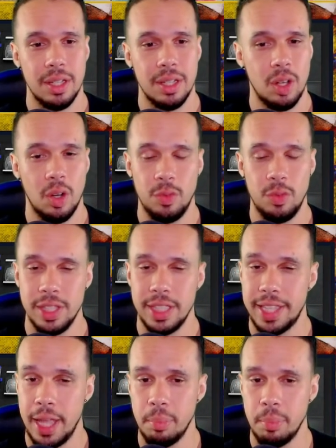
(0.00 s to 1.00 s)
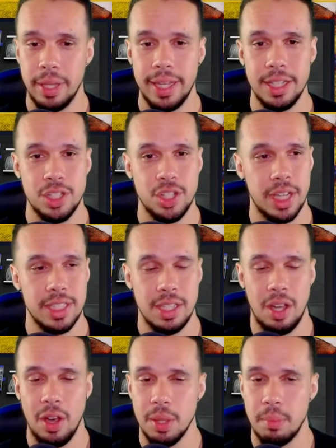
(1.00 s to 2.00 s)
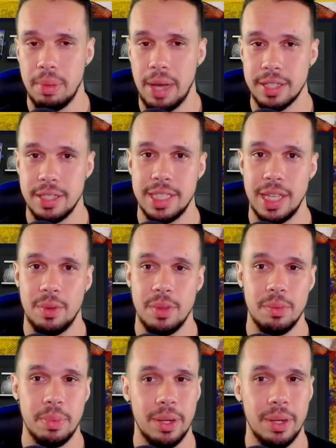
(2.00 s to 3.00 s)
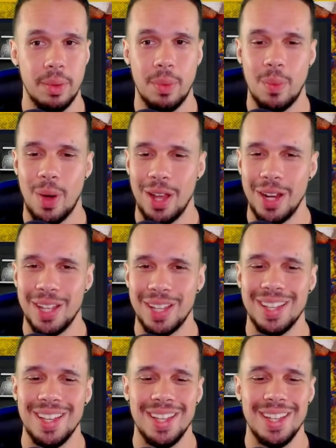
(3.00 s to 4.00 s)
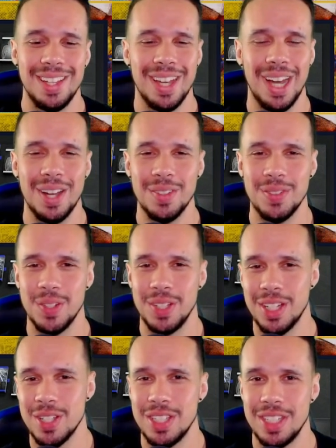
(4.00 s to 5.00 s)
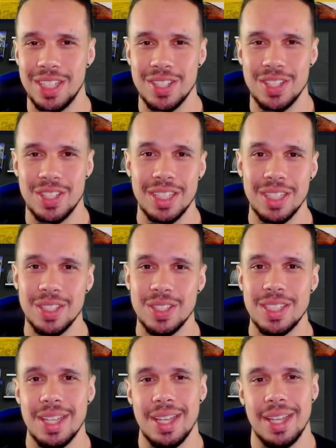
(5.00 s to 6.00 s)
Hopefully the gameplay checks all the boxes that we've been wanting for years and years and years.